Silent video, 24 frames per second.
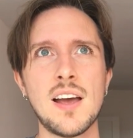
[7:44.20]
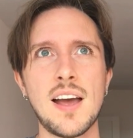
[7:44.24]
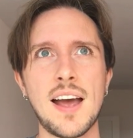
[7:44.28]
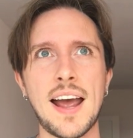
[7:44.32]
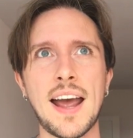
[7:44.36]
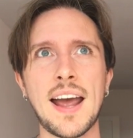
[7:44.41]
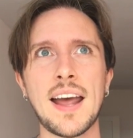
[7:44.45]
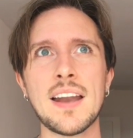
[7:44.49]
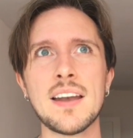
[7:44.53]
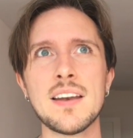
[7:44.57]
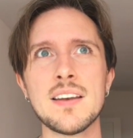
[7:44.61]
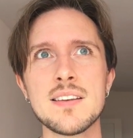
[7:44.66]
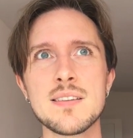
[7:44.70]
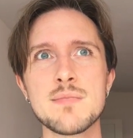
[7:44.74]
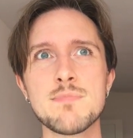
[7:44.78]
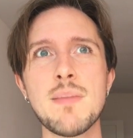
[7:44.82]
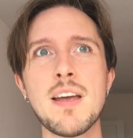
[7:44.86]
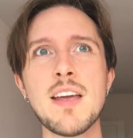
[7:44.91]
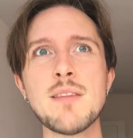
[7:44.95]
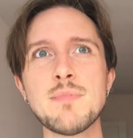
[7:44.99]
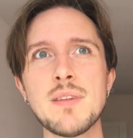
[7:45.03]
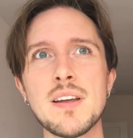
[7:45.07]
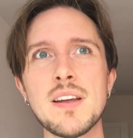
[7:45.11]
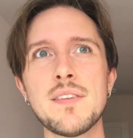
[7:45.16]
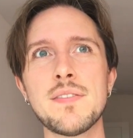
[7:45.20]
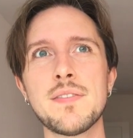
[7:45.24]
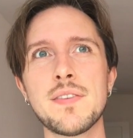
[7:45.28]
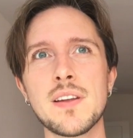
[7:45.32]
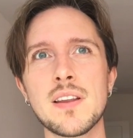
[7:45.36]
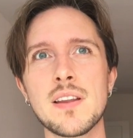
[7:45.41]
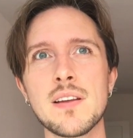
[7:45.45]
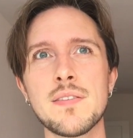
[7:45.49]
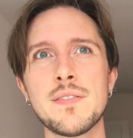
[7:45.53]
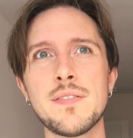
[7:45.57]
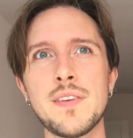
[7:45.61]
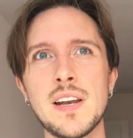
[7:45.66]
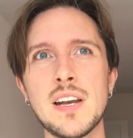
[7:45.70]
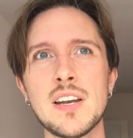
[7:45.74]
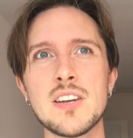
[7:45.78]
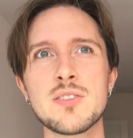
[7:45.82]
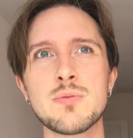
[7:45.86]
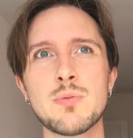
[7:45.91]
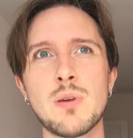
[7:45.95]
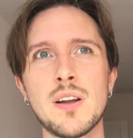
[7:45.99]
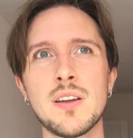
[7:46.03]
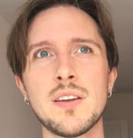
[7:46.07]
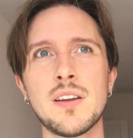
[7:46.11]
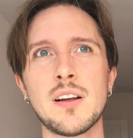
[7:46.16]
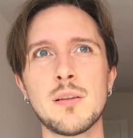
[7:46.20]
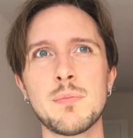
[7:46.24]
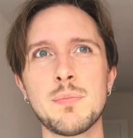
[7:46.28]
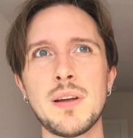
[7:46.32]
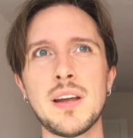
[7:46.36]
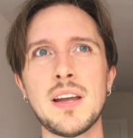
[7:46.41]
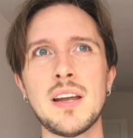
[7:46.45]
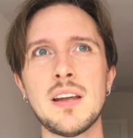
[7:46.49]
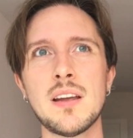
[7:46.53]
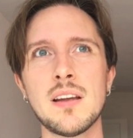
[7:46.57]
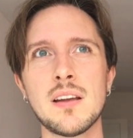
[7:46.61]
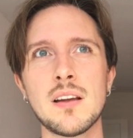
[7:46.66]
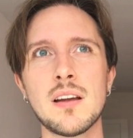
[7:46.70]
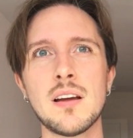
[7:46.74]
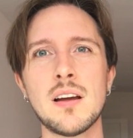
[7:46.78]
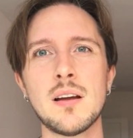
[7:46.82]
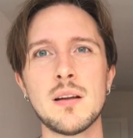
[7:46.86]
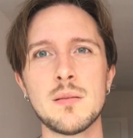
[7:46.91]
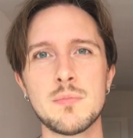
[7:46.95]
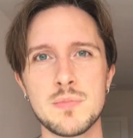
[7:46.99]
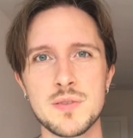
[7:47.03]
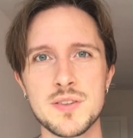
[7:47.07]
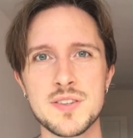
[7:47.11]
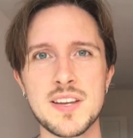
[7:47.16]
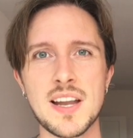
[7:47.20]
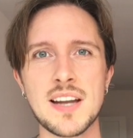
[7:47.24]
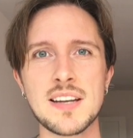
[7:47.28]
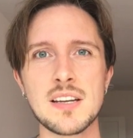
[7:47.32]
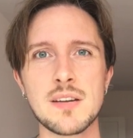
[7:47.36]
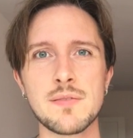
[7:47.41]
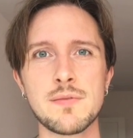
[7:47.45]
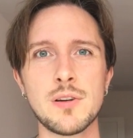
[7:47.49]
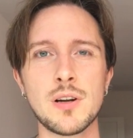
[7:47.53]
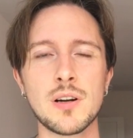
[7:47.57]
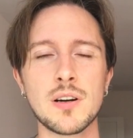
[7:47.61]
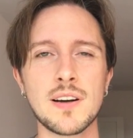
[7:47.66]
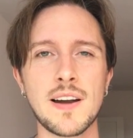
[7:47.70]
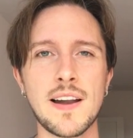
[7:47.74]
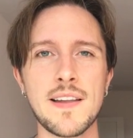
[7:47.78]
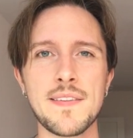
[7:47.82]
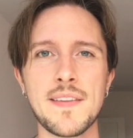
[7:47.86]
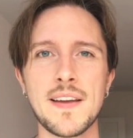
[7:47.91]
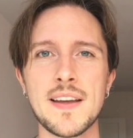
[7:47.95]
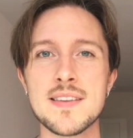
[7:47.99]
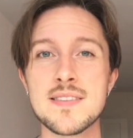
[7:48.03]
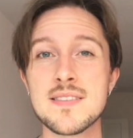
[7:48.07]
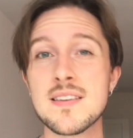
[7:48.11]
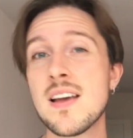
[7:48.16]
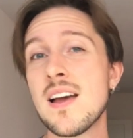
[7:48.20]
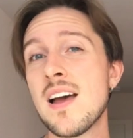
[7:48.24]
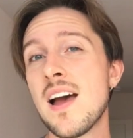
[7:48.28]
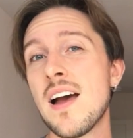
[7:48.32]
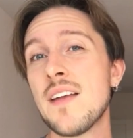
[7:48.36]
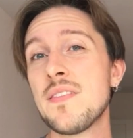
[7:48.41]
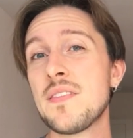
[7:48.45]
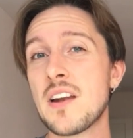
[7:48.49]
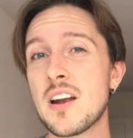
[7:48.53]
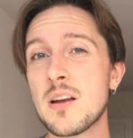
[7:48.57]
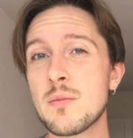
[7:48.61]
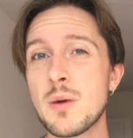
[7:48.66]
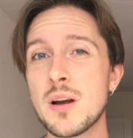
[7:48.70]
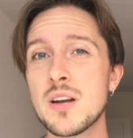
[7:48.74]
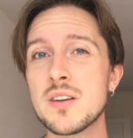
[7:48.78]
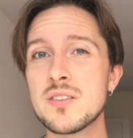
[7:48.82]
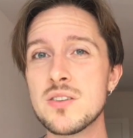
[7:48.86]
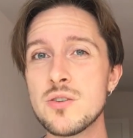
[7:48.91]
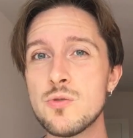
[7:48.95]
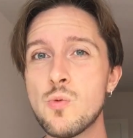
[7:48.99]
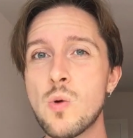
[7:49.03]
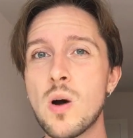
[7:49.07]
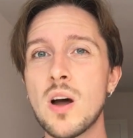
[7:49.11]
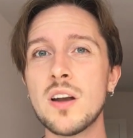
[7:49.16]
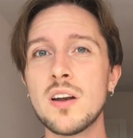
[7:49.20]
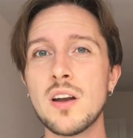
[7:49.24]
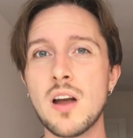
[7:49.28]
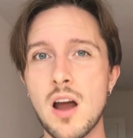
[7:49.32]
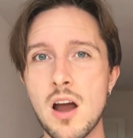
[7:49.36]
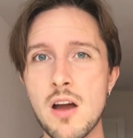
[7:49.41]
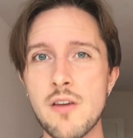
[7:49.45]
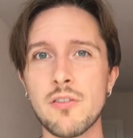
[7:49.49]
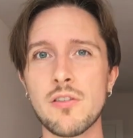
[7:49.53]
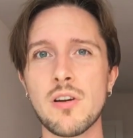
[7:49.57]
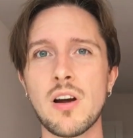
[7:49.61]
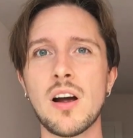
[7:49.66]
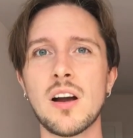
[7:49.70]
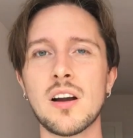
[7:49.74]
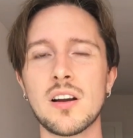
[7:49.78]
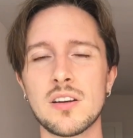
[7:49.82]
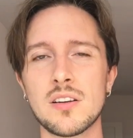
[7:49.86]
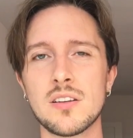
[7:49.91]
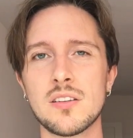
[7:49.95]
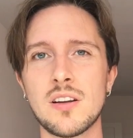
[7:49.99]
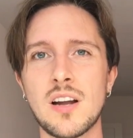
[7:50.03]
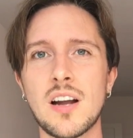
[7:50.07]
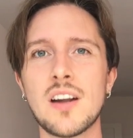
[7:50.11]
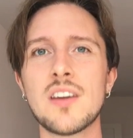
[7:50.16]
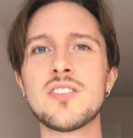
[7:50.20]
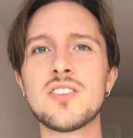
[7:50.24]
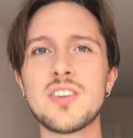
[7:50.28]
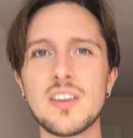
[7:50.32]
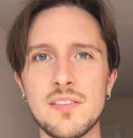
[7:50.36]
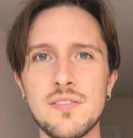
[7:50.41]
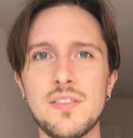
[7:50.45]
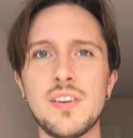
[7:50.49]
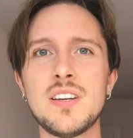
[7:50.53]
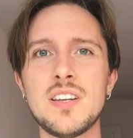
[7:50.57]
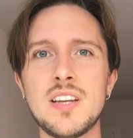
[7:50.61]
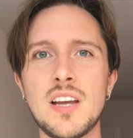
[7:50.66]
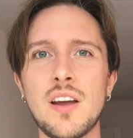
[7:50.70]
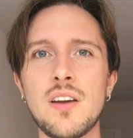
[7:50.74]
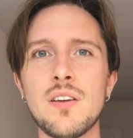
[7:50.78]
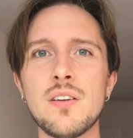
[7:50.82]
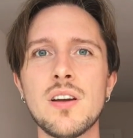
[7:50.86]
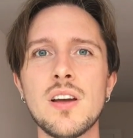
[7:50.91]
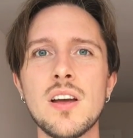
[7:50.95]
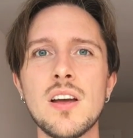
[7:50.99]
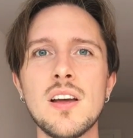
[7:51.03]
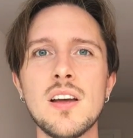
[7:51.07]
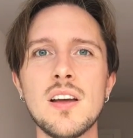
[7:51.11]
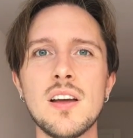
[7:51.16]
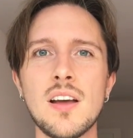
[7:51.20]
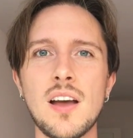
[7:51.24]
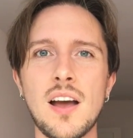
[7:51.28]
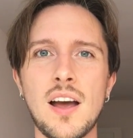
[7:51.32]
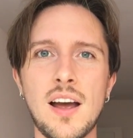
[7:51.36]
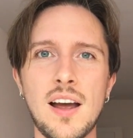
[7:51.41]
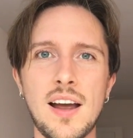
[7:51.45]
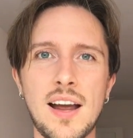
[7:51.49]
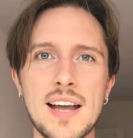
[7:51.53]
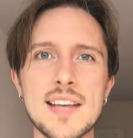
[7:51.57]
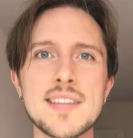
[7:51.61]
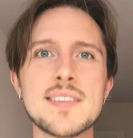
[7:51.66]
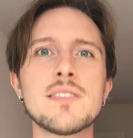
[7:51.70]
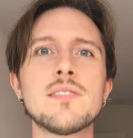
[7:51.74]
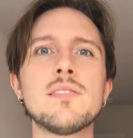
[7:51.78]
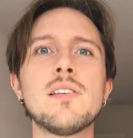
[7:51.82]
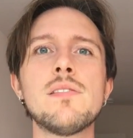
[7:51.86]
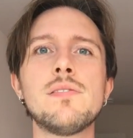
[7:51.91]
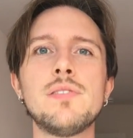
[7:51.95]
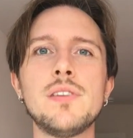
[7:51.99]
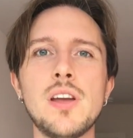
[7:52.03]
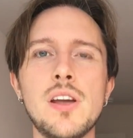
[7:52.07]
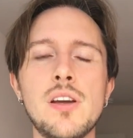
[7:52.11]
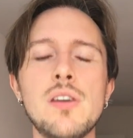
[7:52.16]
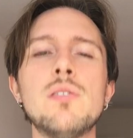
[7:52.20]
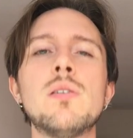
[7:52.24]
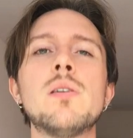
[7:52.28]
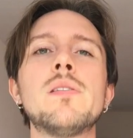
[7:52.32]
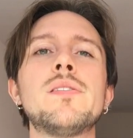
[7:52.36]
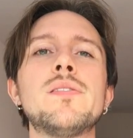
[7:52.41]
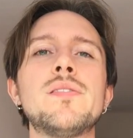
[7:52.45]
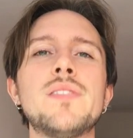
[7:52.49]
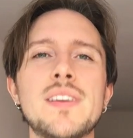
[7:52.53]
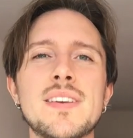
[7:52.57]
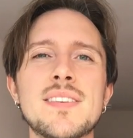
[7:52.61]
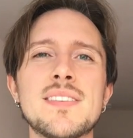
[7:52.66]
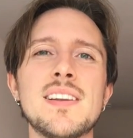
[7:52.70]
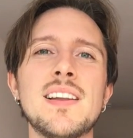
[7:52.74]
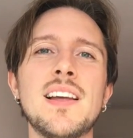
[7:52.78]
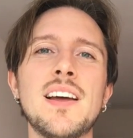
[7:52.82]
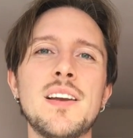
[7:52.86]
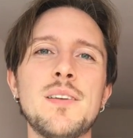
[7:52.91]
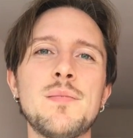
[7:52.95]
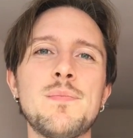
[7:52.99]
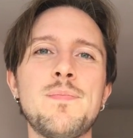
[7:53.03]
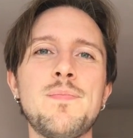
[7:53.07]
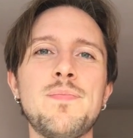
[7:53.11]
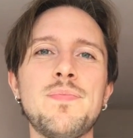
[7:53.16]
and maybe for the finished one there'll be a standard vlog like this, and then I might do one overarching video as a review of Invisalign,